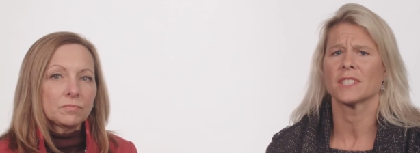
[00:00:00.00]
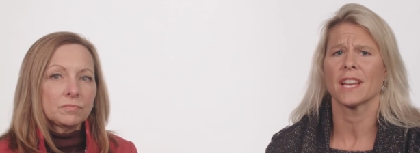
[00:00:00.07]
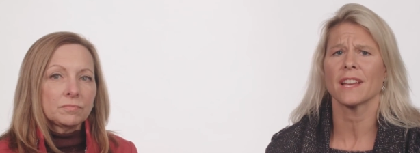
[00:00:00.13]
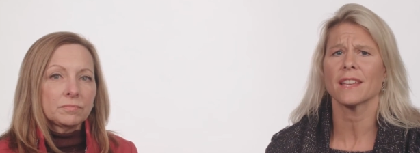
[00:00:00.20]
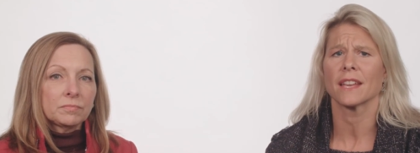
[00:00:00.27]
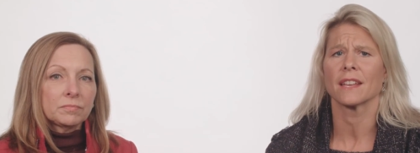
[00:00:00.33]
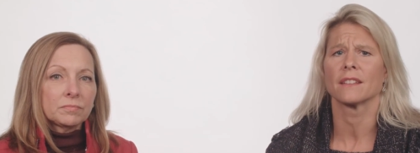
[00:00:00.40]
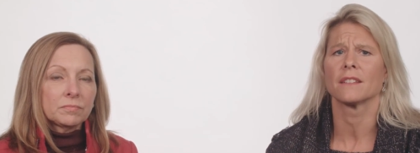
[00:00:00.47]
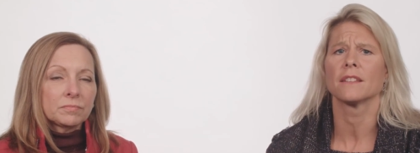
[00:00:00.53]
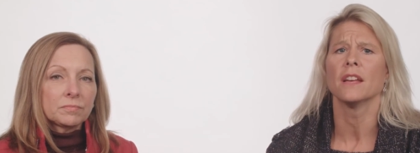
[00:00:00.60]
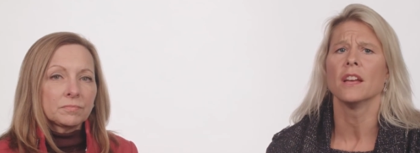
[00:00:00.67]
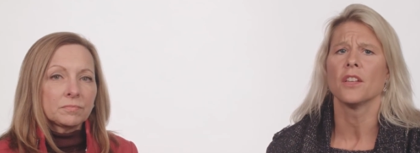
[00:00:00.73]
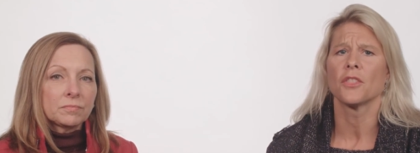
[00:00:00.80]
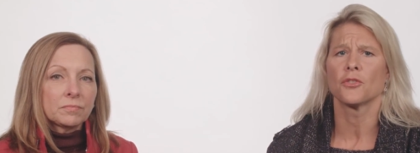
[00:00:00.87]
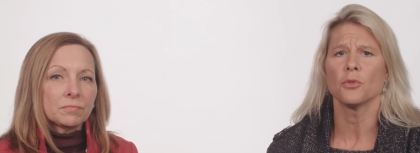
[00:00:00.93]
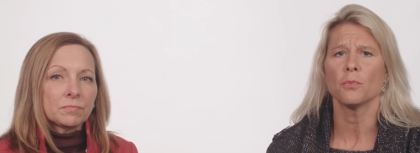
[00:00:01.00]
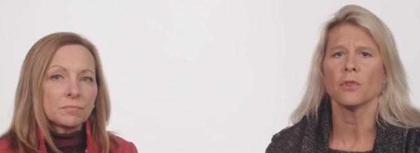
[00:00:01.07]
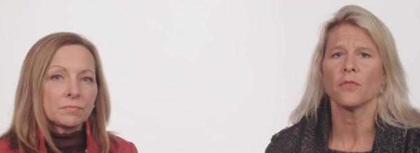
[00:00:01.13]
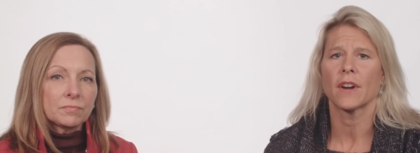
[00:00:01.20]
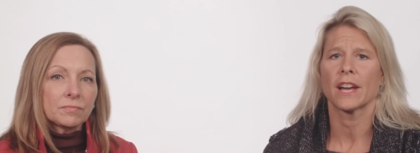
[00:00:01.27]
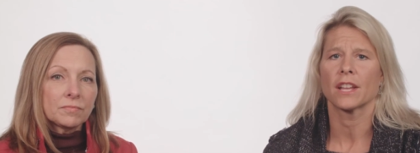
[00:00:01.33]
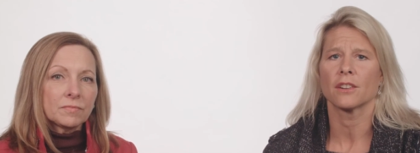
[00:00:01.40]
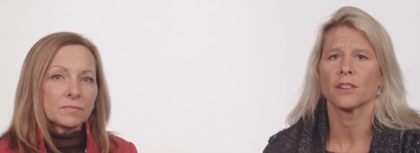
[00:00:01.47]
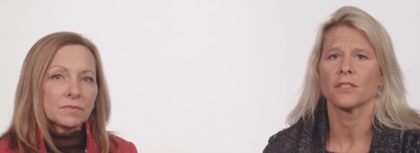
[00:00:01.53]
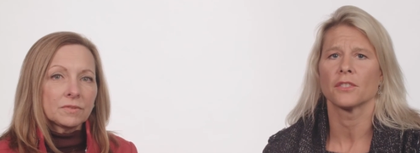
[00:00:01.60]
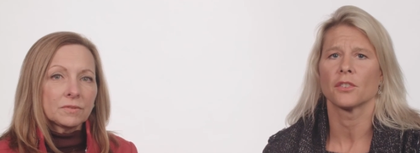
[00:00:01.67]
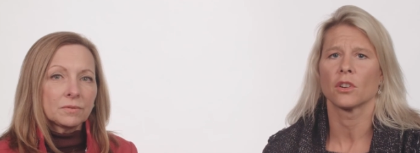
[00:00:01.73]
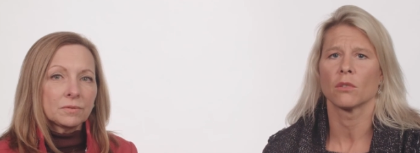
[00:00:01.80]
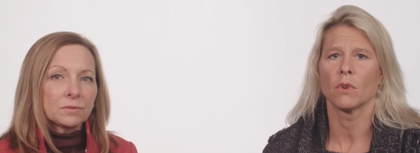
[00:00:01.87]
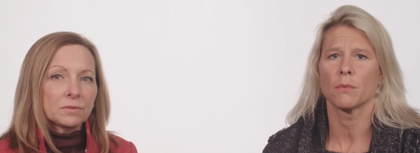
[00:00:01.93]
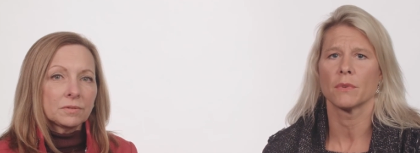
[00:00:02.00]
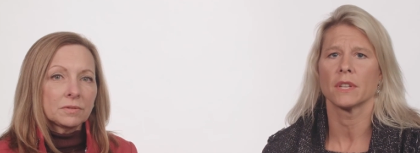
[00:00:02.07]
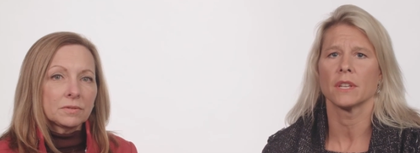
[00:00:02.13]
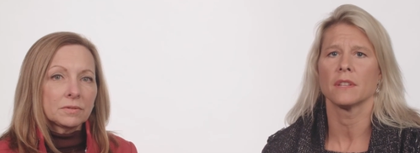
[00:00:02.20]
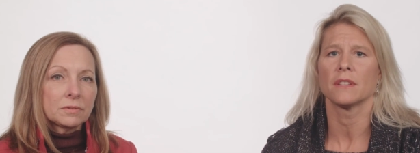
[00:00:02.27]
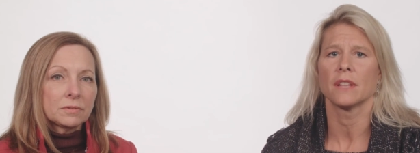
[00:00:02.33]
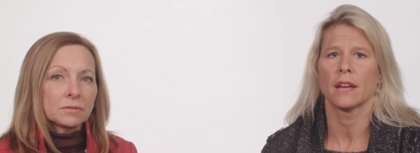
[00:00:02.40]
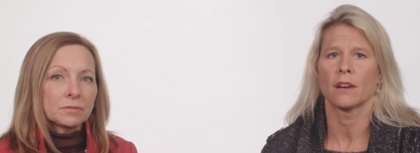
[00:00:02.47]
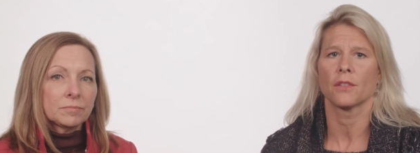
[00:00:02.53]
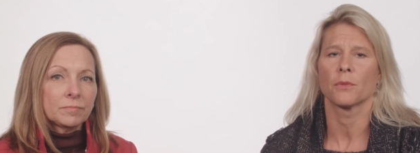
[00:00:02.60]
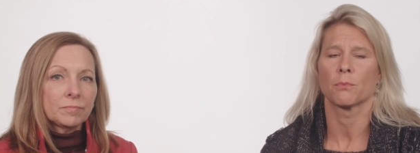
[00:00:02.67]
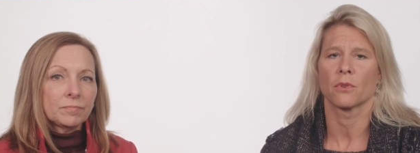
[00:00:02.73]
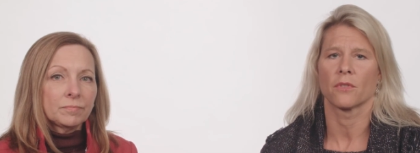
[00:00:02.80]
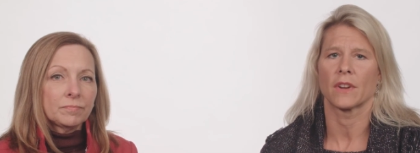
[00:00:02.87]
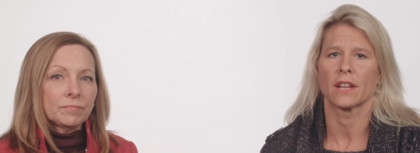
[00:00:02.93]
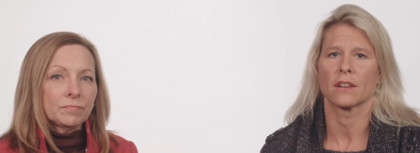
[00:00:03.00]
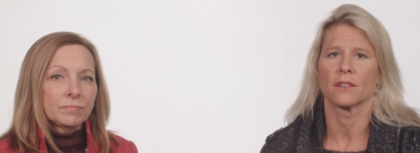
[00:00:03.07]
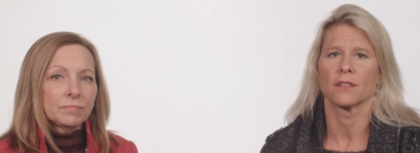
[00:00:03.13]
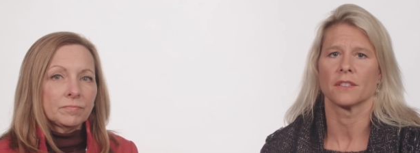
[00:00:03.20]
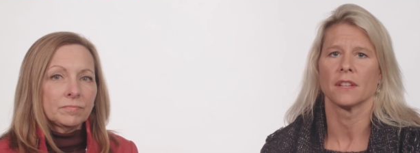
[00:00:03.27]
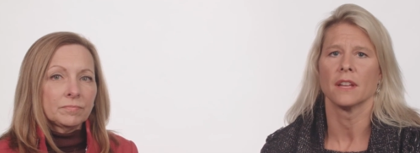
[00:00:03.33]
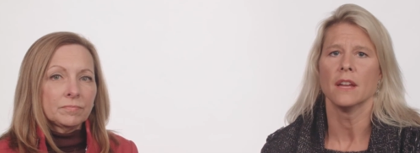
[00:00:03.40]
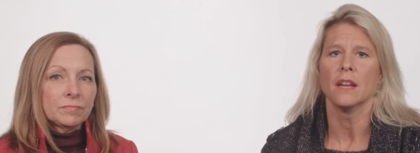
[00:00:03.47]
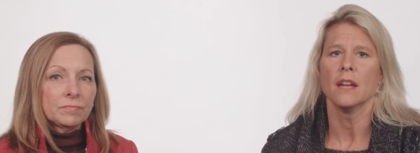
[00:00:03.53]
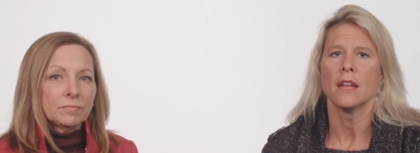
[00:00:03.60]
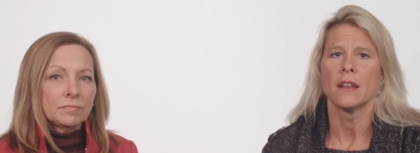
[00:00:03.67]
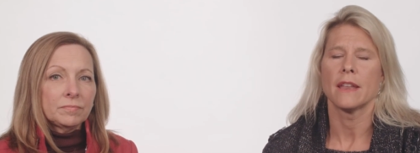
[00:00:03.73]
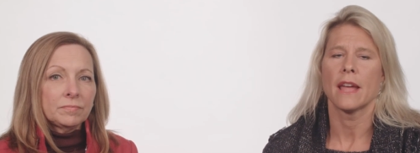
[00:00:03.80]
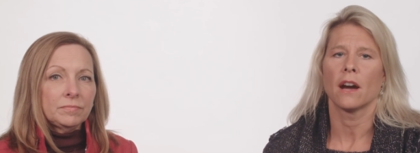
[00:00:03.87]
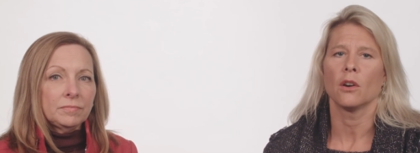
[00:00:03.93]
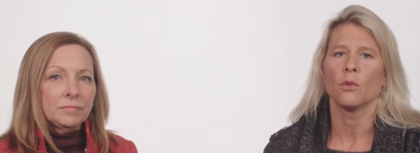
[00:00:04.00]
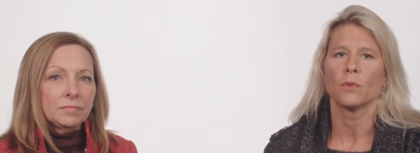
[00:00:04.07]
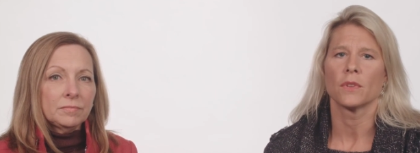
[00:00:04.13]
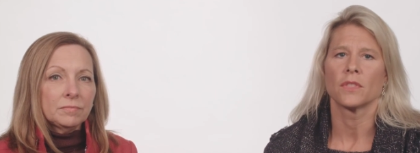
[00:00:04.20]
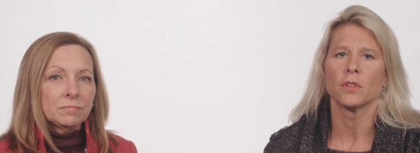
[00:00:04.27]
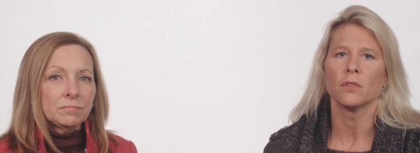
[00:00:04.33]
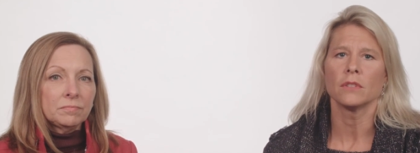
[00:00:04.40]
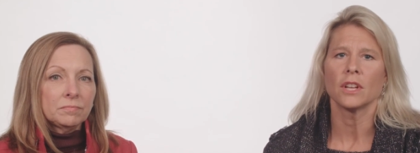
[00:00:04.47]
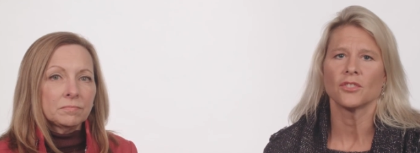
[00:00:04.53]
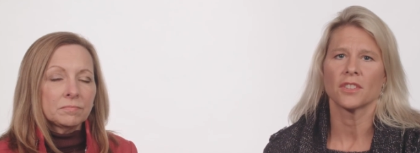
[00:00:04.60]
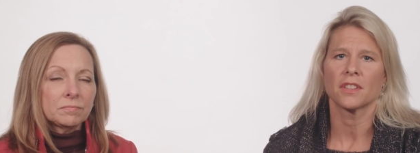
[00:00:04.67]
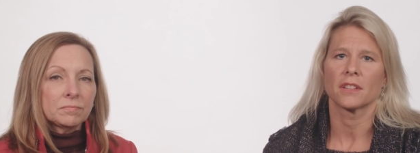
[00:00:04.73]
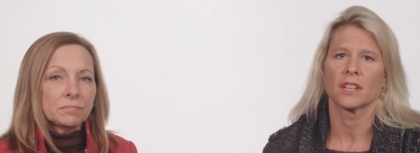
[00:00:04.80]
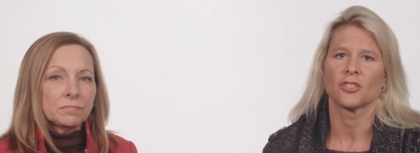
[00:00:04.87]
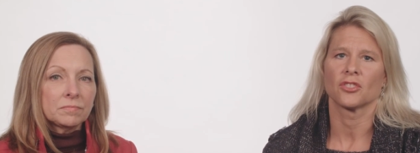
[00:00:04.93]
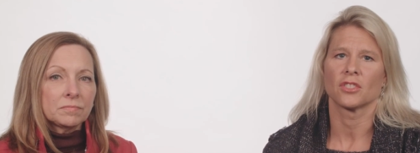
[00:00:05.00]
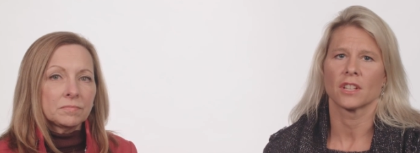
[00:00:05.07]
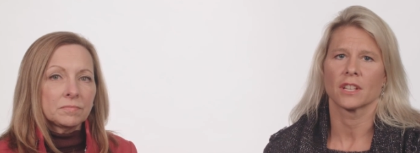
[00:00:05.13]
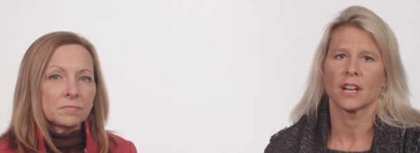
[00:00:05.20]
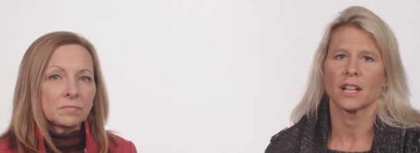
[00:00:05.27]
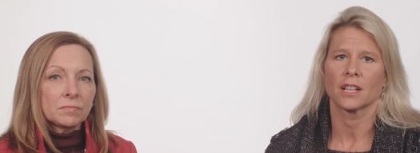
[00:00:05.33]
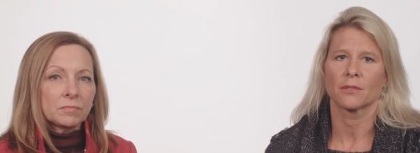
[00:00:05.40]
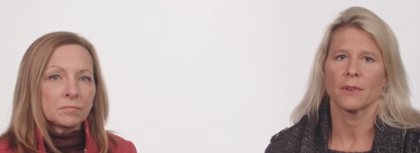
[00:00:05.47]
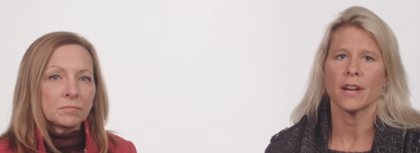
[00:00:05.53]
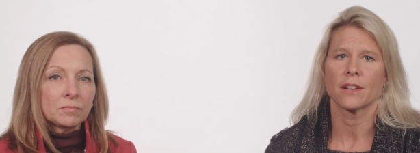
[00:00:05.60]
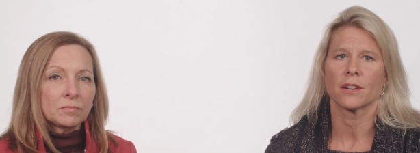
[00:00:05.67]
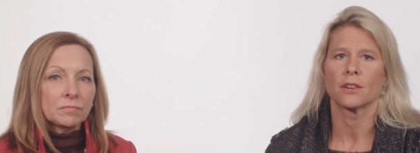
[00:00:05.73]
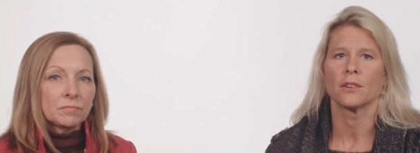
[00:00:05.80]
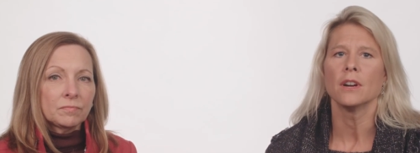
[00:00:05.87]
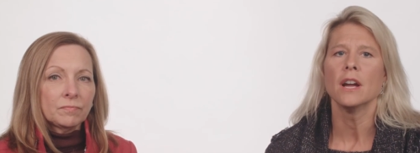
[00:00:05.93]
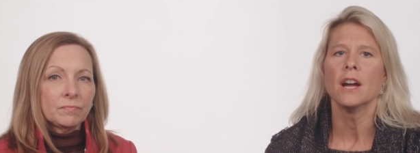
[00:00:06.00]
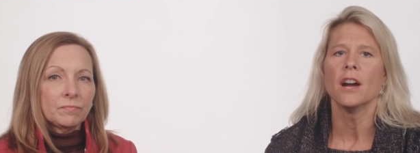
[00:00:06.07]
Speaker 1: decades through providers or women's health providers. Now, with new legislation in Colorado,